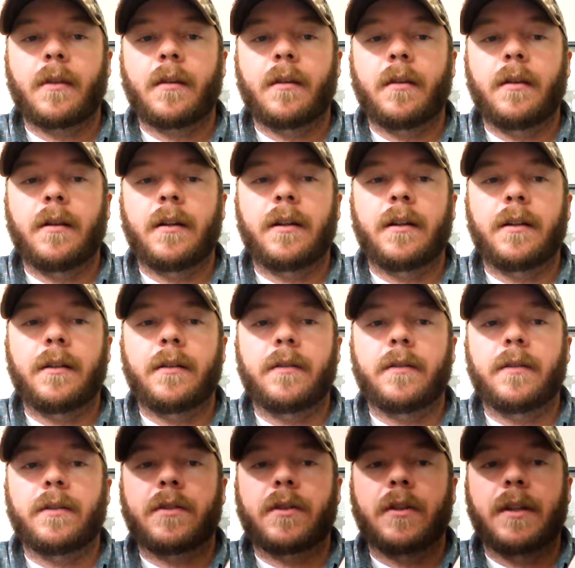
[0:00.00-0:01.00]

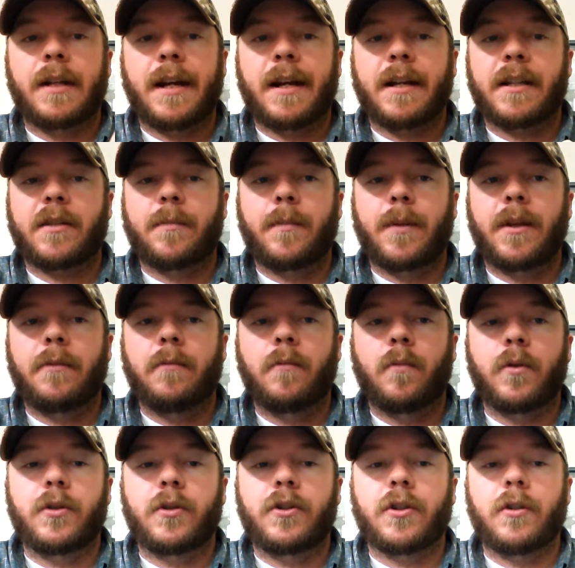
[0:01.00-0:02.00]
and it's going to ask me
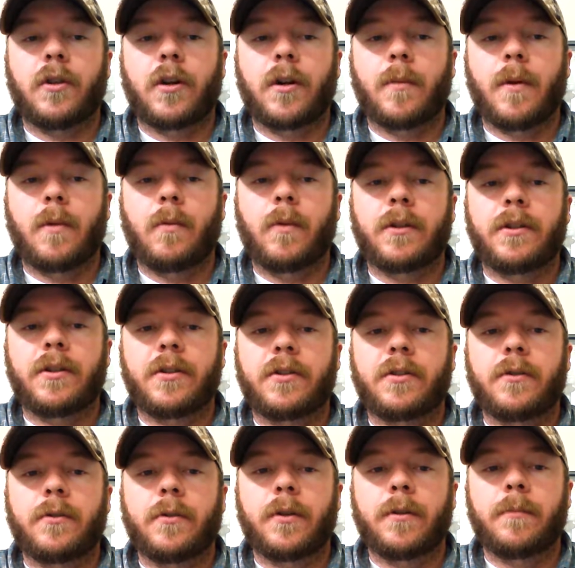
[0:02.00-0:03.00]
which alarm I want to
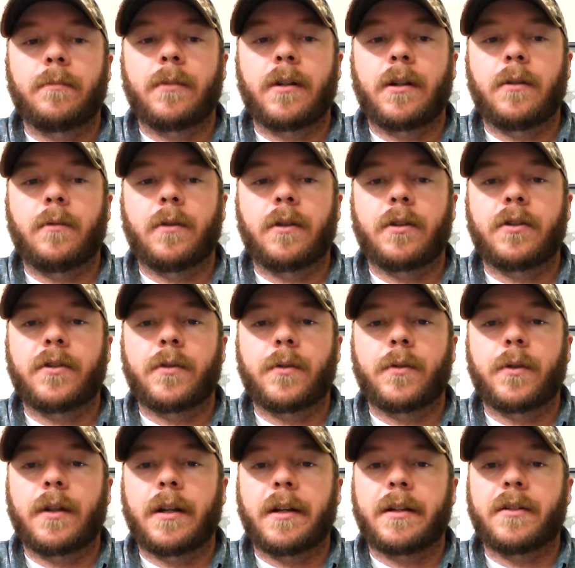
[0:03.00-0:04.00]
store. I want to
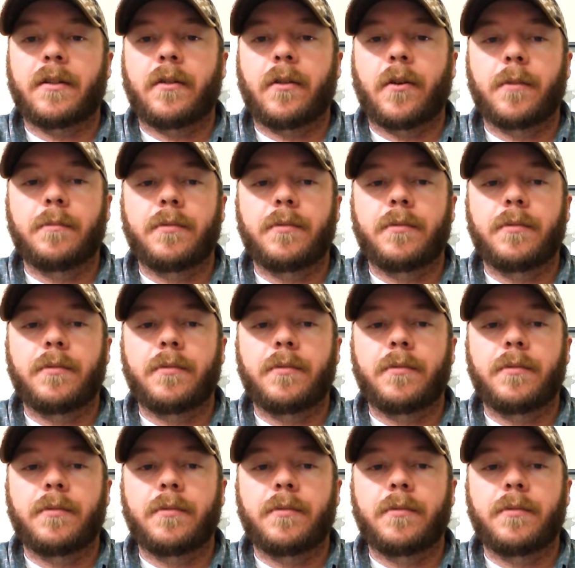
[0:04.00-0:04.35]
store it as alarm